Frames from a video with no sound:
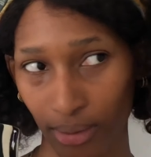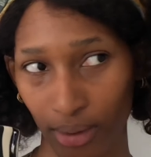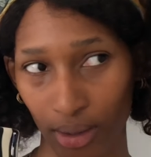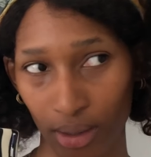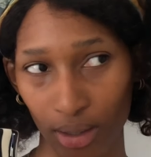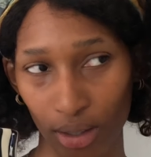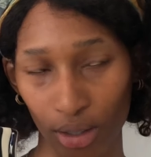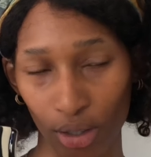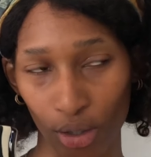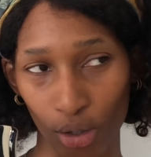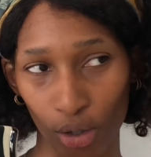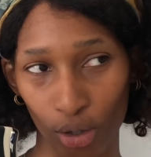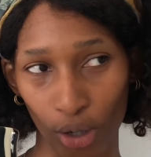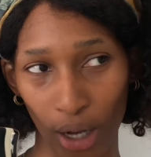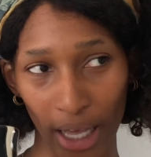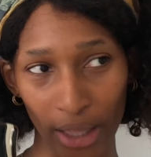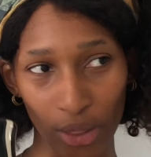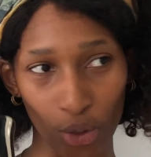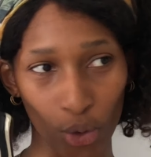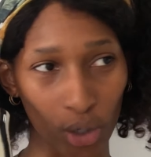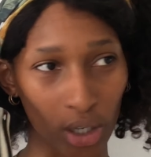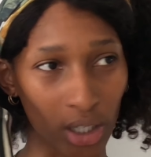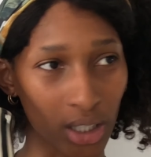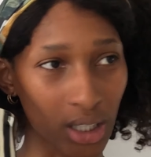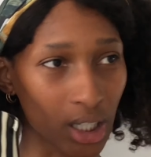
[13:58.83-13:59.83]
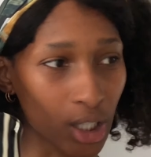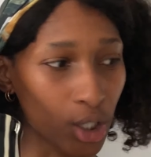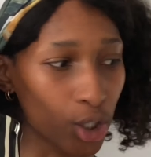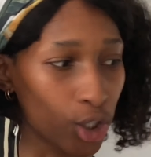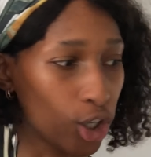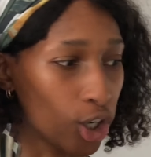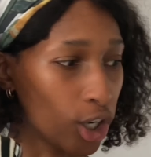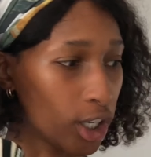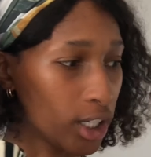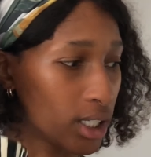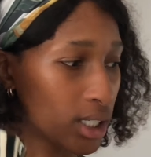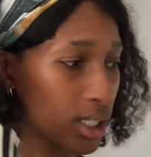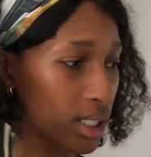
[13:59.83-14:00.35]
So I thought it's a
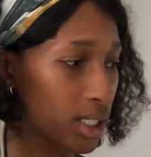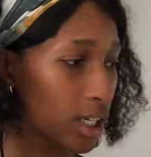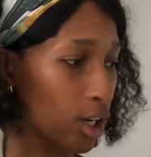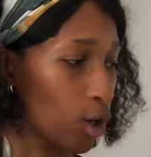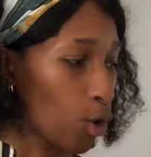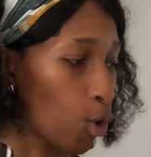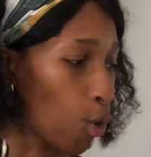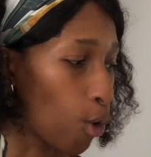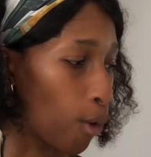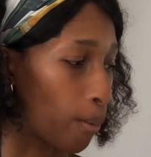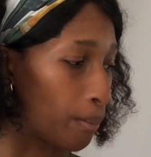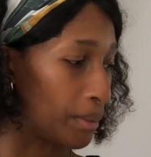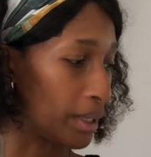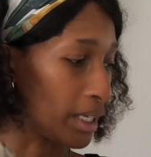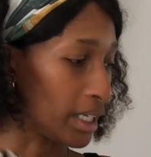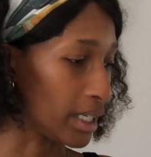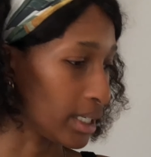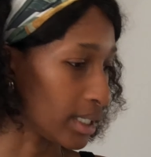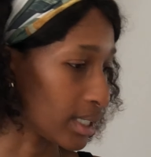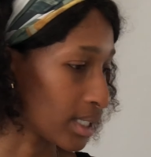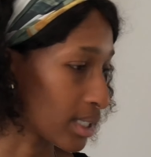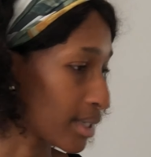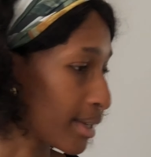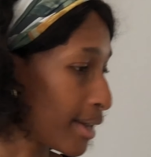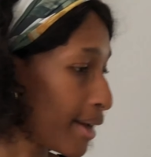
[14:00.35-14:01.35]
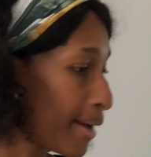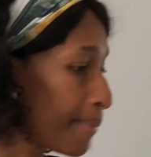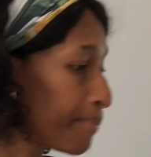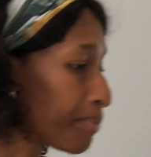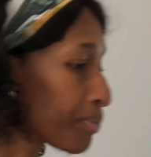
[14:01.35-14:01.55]
good decor piece.